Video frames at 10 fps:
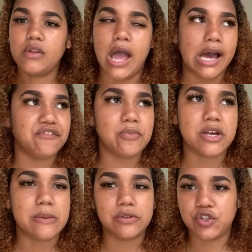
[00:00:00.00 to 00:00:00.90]
I have to
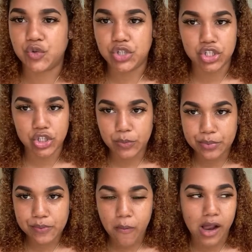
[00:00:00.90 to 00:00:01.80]
be able to switch it
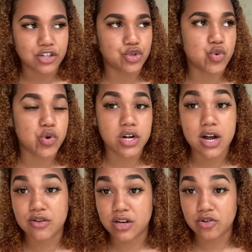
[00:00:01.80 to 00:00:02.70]
up and do work
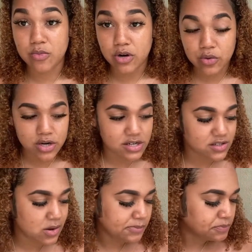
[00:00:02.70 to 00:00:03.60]
at random
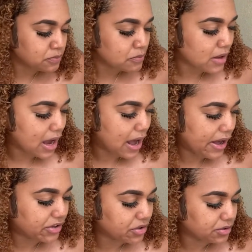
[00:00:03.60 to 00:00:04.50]
hours.
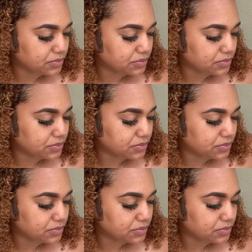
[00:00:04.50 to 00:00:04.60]
And